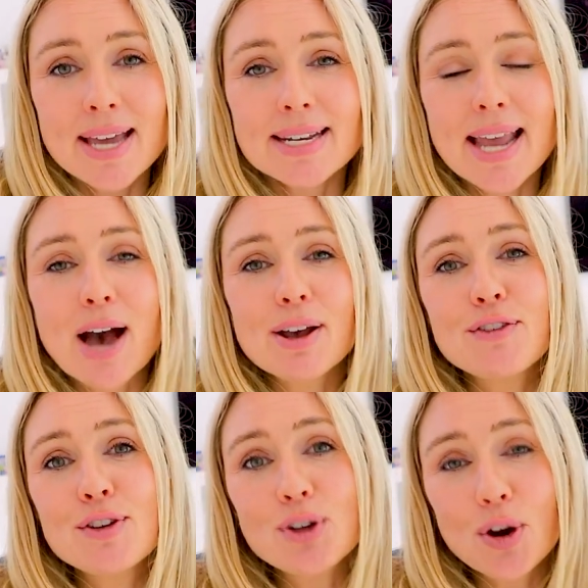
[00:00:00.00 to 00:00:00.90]
Now,
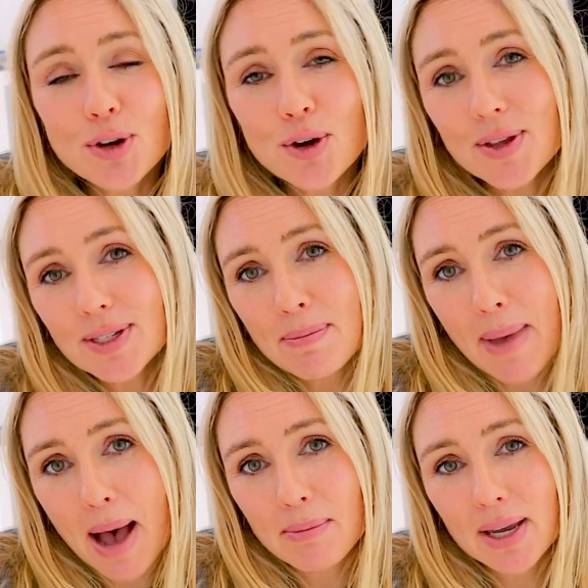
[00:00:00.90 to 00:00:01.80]
if you don't know this
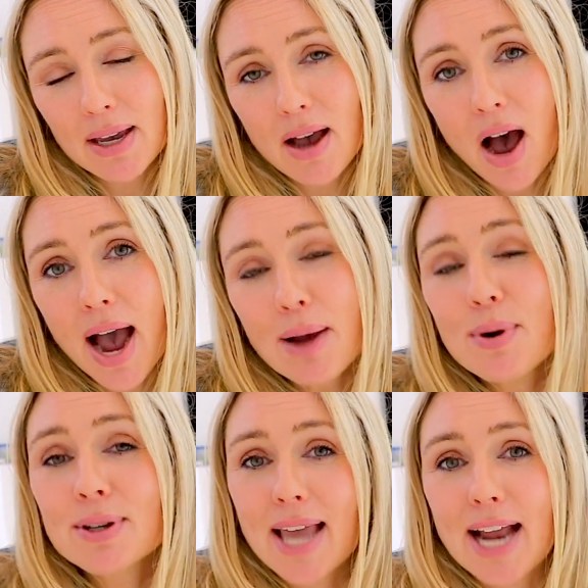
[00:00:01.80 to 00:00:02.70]
about me, I
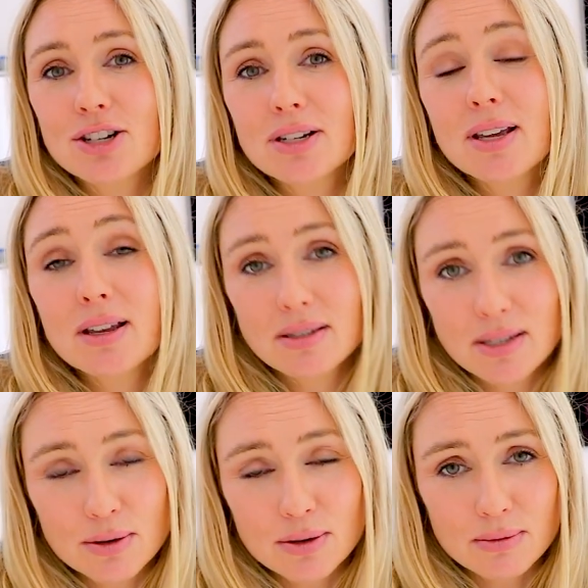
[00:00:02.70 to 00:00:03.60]
was actually a
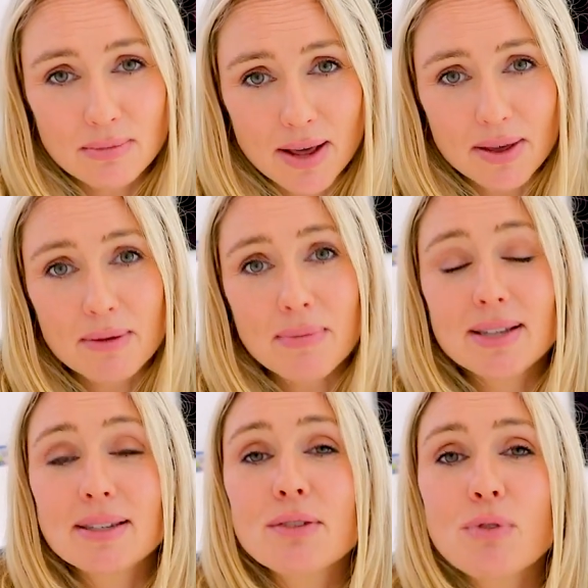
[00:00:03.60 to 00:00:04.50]
single mother. My
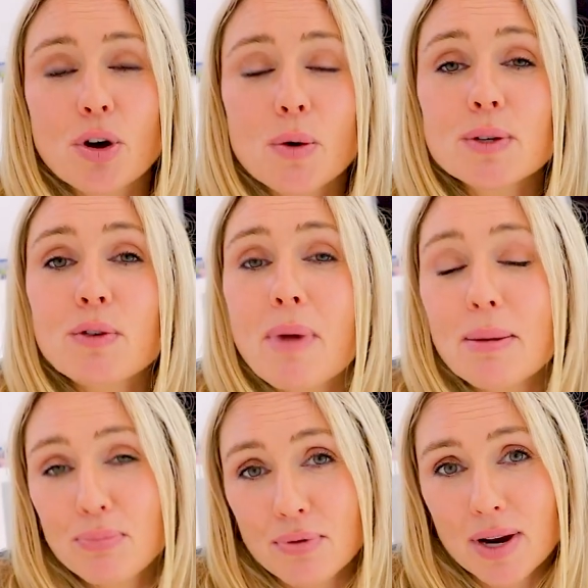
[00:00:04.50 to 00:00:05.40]
son Rocco is from my
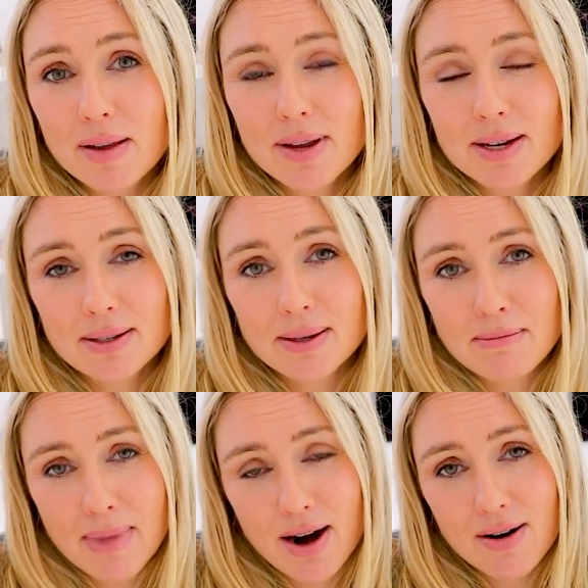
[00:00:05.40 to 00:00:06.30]
previous
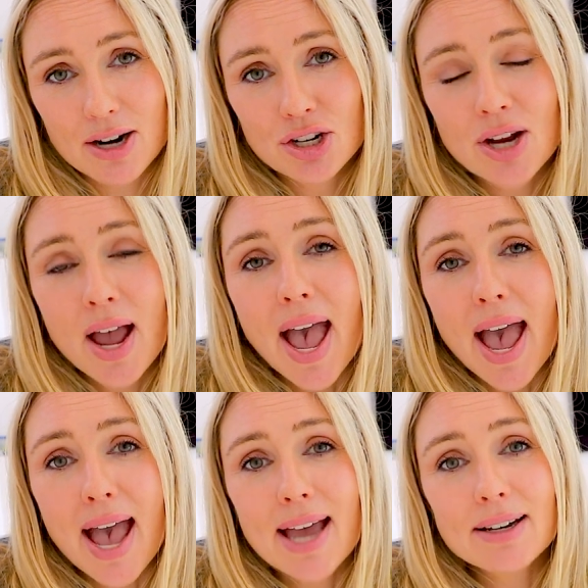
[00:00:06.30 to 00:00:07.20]
marriage,
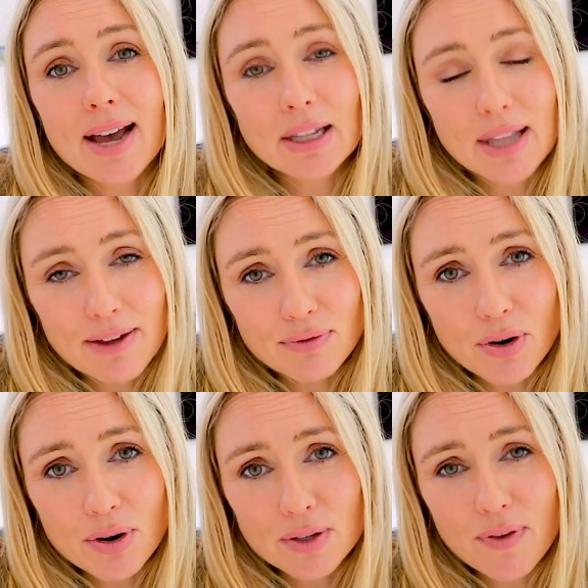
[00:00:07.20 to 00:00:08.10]
and I left
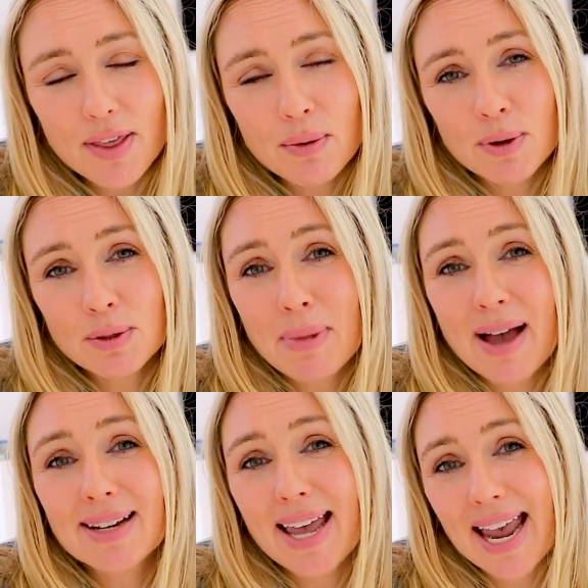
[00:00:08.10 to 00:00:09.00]
Rocco's father when he was
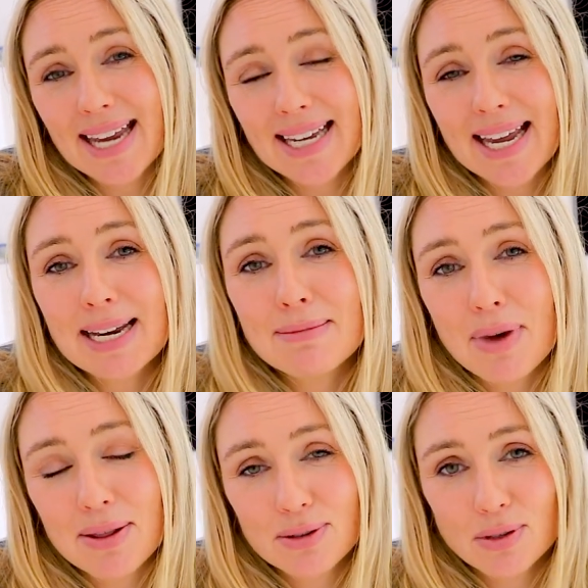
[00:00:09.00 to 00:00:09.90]
about 18
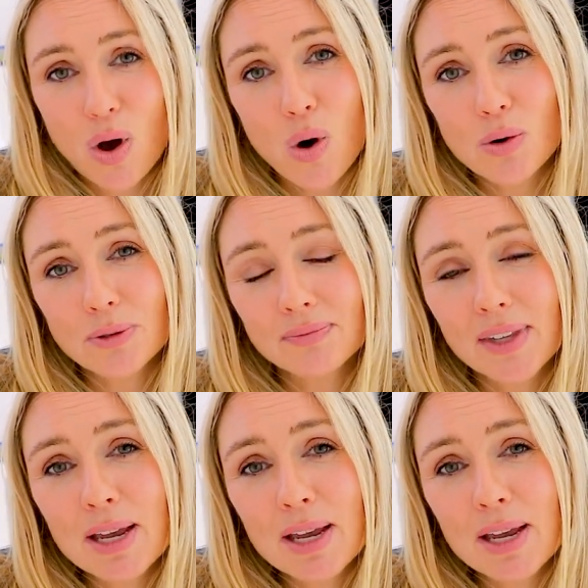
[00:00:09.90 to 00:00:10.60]
months old.